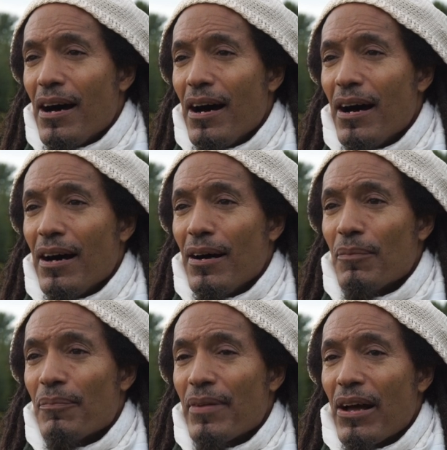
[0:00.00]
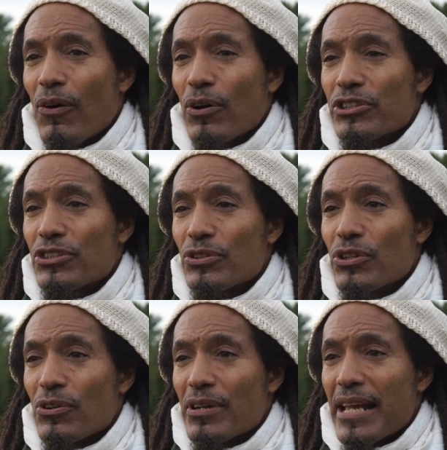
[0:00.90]
um, or to
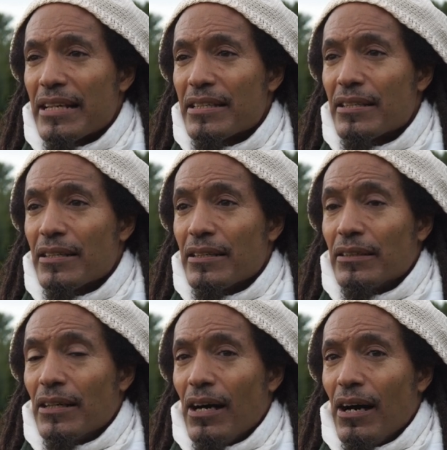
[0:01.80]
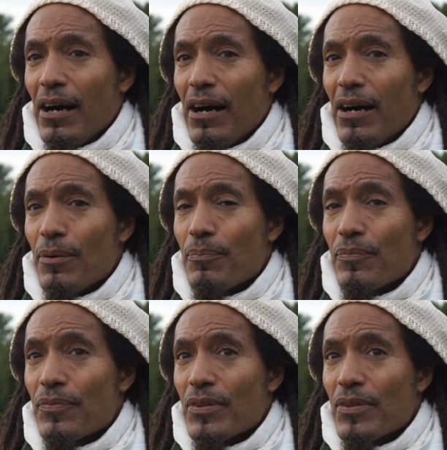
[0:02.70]
create um,